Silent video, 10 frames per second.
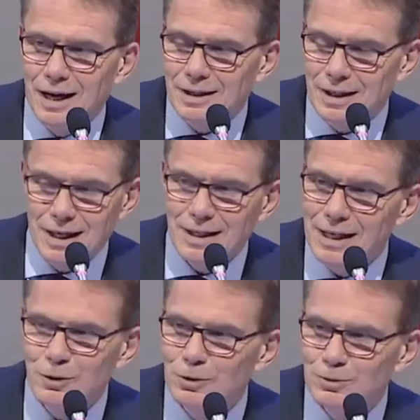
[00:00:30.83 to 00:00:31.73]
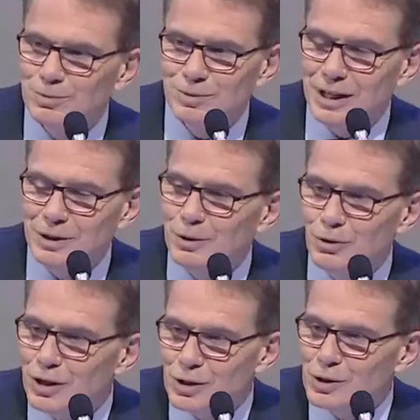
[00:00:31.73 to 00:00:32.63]
Again, I don't
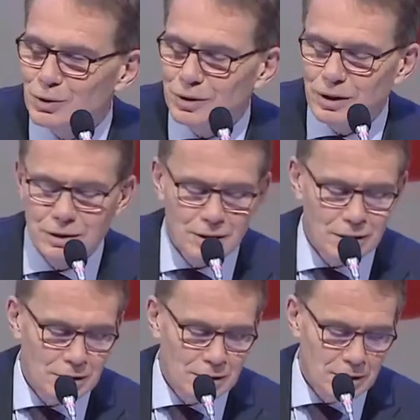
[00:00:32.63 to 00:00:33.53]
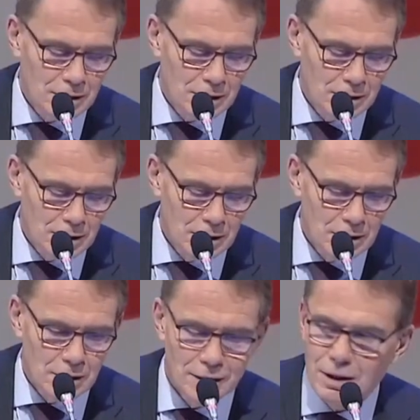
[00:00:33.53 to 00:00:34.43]
think so, and
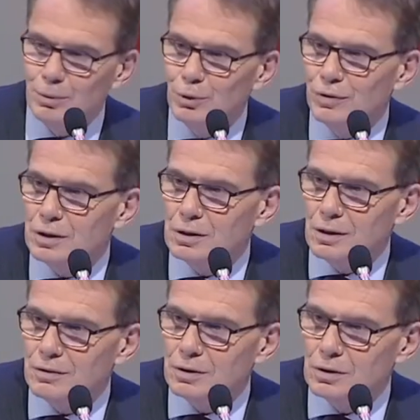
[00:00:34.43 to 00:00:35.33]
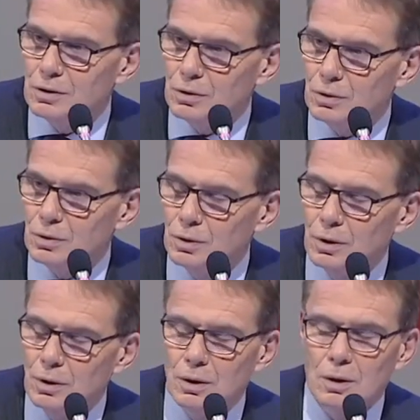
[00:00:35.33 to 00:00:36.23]
our move has nothing to do
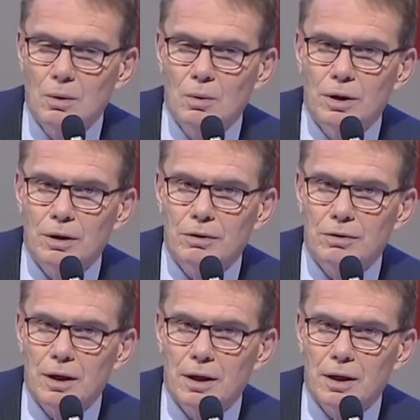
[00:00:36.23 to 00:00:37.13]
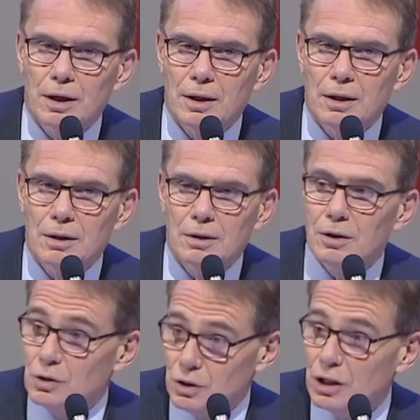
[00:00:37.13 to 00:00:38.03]
with the
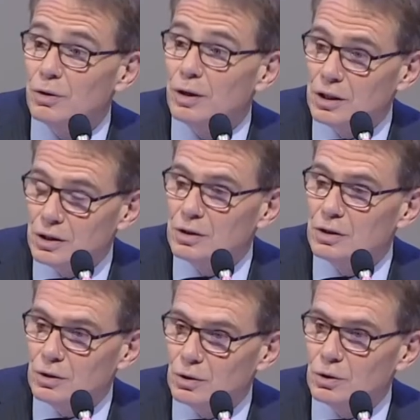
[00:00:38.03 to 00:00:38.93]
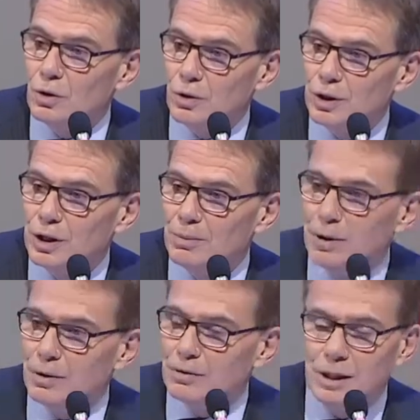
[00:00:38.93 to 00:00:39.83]
considerations that you're talking
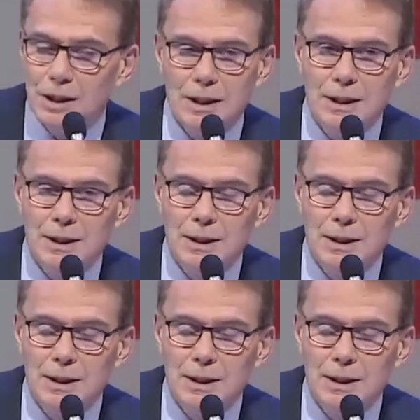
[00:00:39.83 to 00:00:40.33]
about there.